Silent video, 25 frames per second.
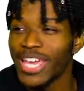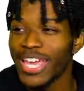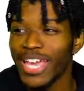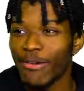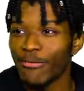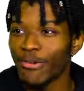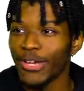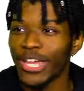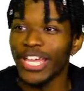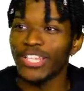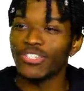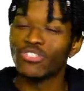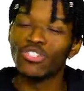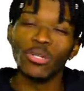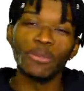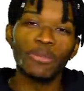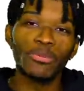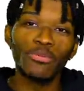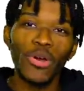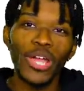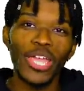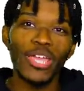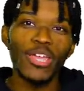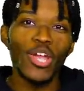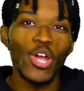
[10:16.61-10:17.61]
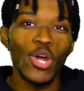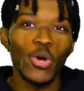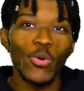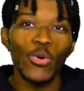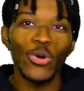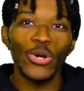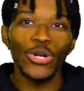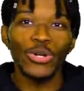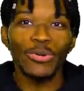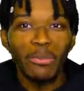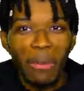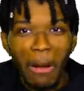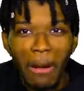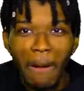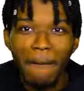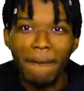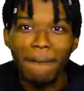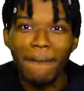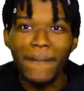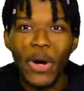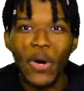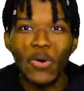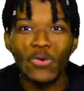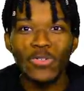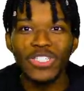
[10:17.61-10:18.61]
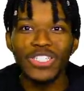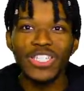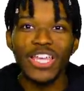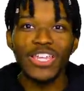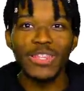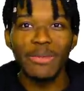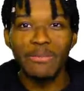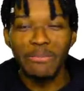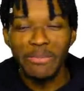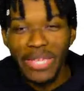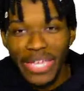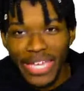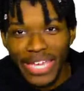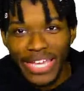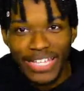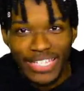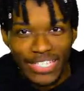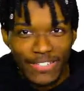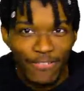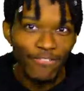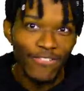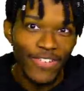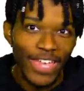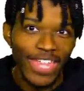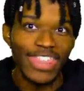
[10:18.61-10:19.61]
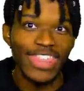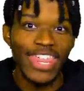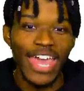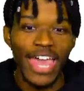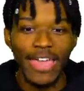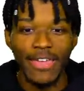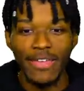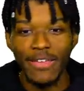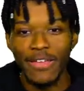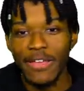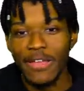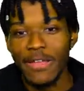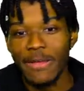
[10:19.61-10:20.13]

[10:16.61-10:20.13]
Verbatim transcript: And we're getting to the point where most of the bigs fit that.